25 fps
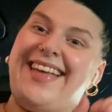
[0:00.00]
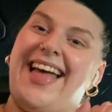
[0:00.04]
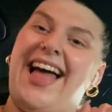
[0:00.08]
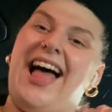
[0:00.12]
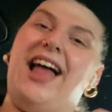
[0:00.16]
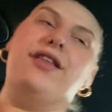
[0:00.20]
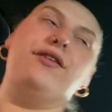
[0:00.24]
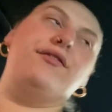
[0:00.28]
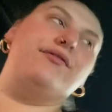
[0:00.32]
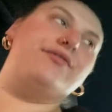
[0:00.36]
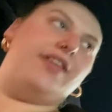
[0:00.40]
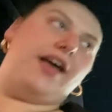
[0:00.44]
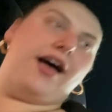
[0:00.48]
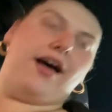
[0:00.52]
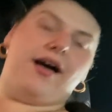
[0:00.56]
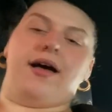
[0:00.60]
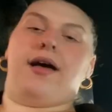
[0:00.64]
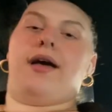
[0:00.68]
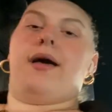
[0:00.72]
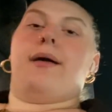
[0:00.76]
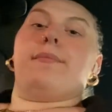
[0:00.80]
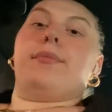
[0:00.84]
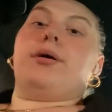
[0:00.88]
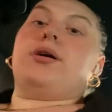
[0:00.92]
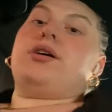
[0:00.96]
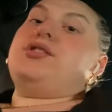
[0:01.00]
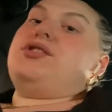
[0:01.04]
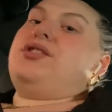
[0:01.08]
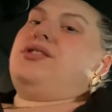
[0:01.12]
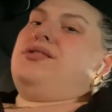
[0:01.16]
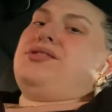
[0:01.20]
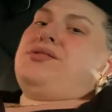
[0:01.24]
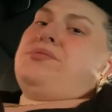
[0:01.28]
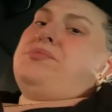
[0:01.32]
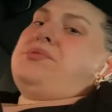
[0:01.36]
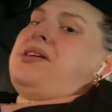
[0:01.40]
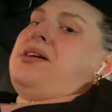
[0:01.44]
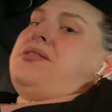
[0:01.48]
I love that. Because you know
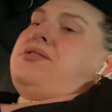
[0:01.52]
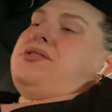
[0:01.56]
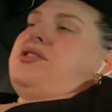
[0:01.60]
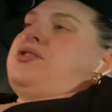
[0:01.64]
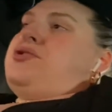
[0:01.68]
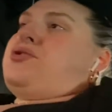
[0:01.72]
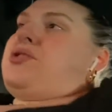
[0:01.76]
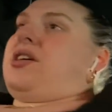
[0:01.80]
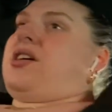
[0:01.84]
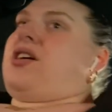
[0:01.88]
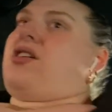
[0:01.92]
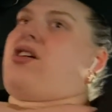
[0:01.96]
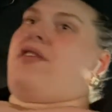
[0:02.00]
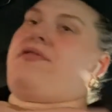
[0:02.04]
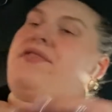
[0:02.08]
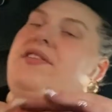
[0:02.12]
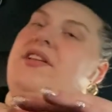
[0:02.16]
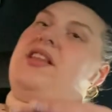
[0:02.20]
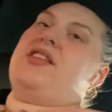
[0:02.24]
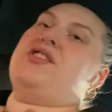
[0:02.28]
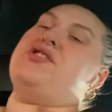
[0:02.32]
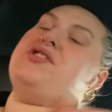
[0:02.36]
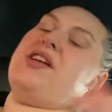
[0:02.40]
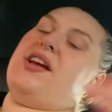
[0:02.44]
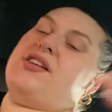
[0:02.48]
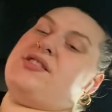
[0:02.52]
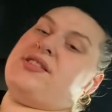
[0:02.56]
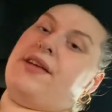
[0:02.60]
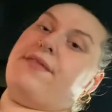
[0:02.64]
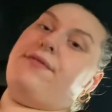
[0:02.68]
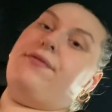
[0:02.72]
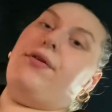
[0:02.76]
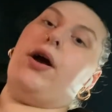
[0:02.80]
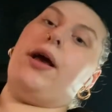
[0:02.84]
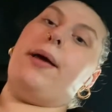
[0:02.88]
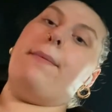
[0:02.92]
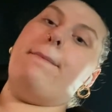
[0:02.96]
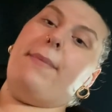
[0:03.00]
sometimes you drink a coffee and it just tastes like
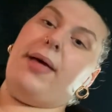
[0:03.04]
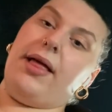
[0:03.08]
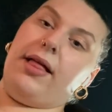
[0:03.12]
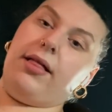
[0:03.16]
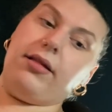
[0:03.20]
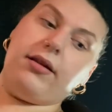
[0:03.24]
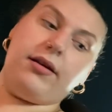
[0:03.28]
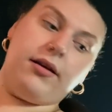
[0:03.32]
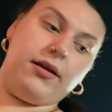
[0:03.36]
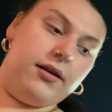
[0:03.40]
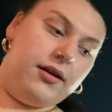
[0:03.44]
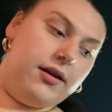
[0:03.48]
fucking milk.